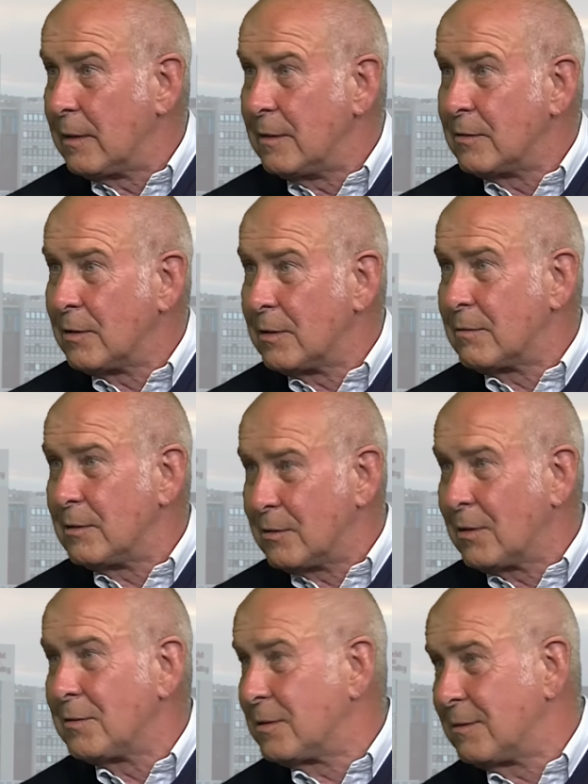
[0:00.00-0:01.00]
He's got a
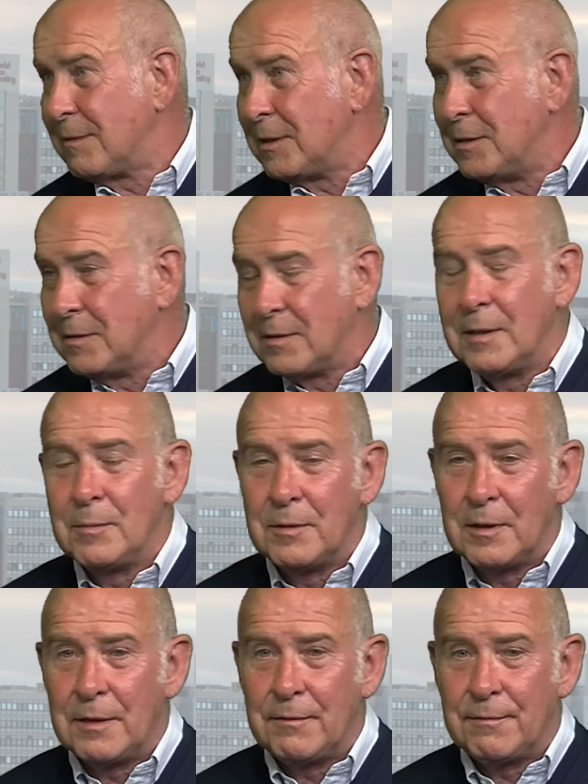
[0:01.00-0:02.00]
Slovenian team, and
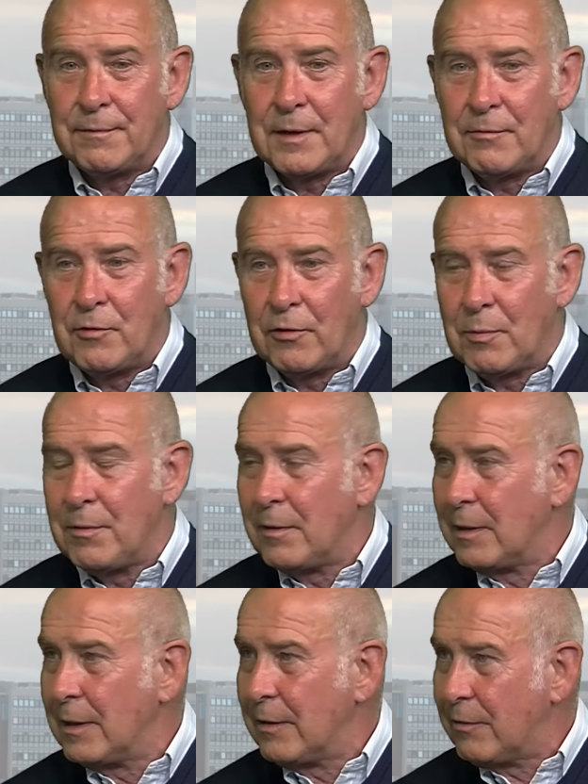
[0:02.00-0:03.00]
they've just won the league,